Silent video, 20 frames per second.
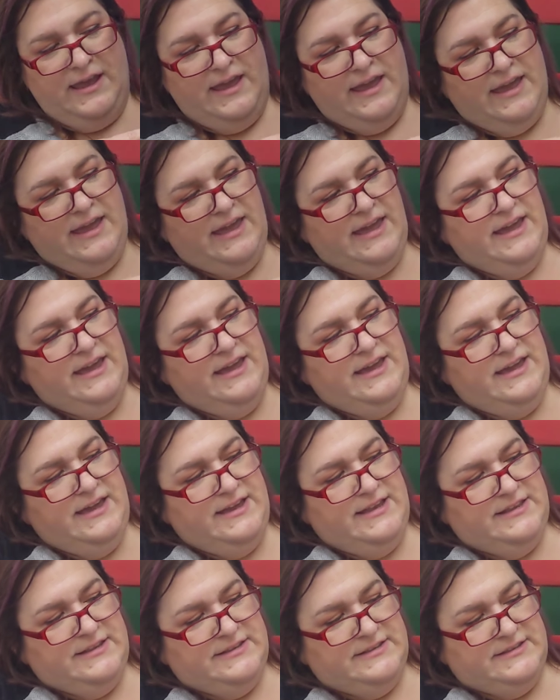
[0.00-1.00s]

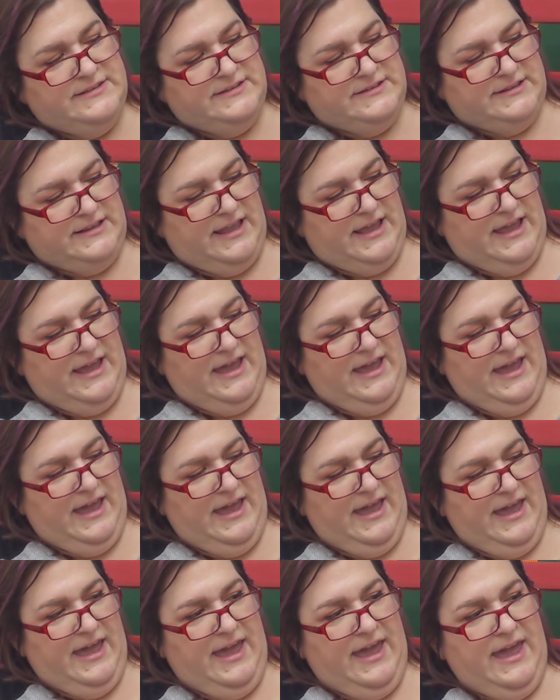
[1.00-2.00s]
his
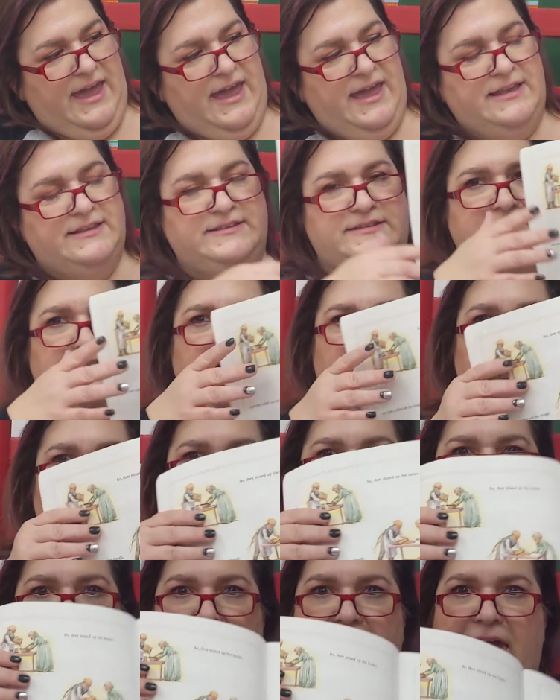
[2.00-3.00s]
legs,
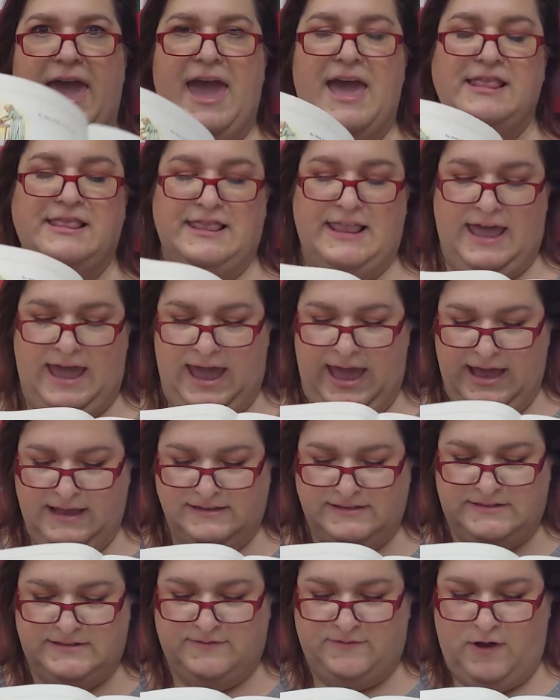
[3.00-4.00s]
and
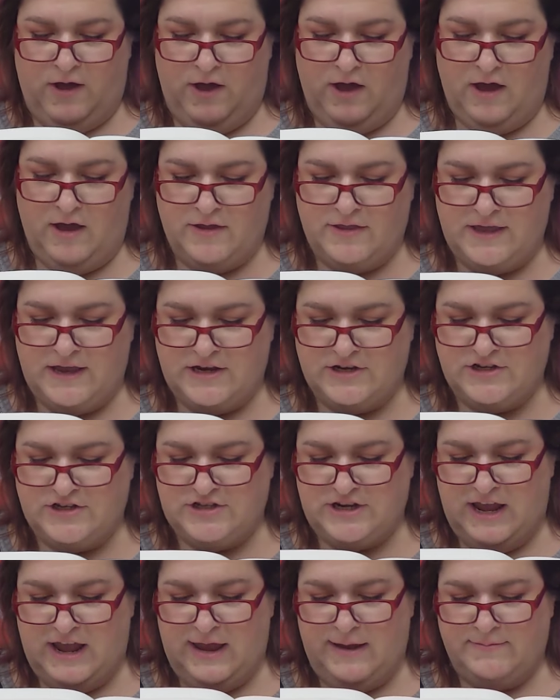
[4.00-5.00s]
last of all, they
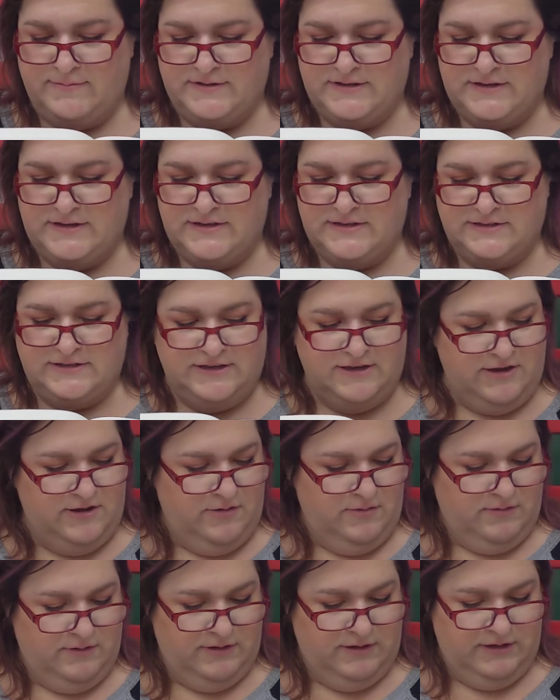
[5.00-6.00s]
shaped his
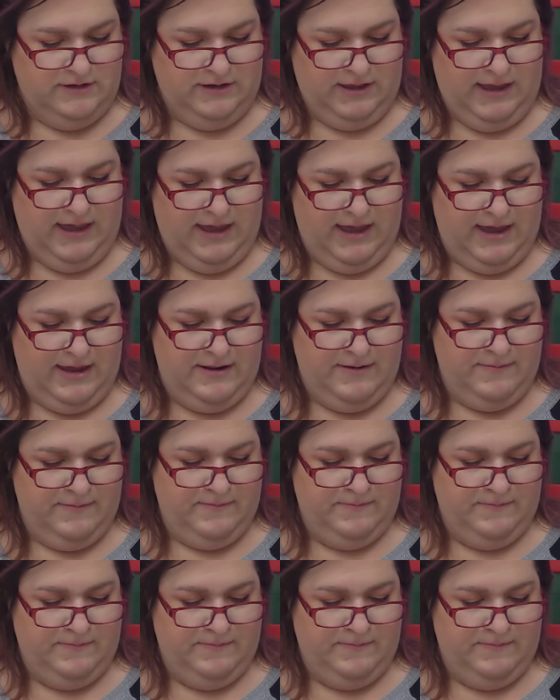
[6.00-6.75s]
cute little head.